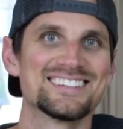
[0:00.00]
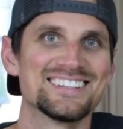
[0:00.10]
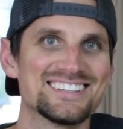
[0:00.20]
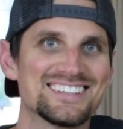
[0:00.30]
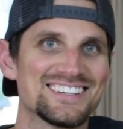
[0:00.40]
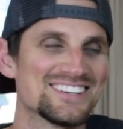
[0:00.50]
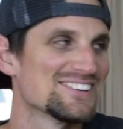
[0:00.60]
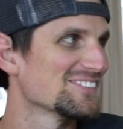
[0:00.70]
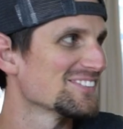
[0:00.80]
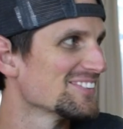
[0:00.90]

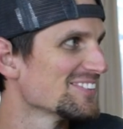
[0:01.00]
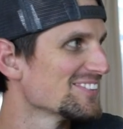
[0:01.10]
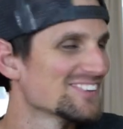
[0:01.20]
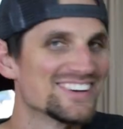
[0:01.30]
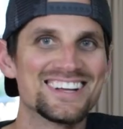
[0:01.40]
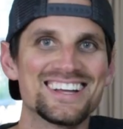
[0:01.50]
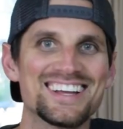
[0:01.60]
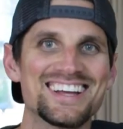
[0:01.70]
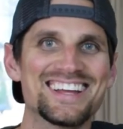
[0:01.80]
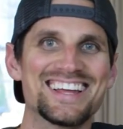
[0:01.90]

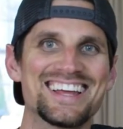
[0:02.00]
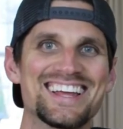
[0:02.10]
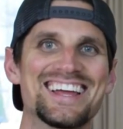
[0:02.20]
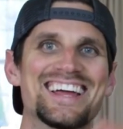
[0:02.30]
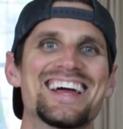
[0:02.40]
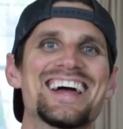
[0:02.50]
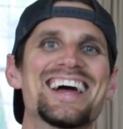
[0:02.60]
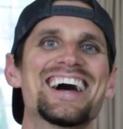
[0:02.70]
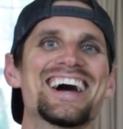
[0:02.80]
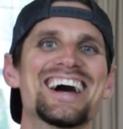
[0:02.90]

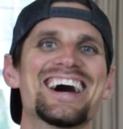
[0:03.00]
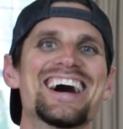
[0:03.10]
The person shown says nothing.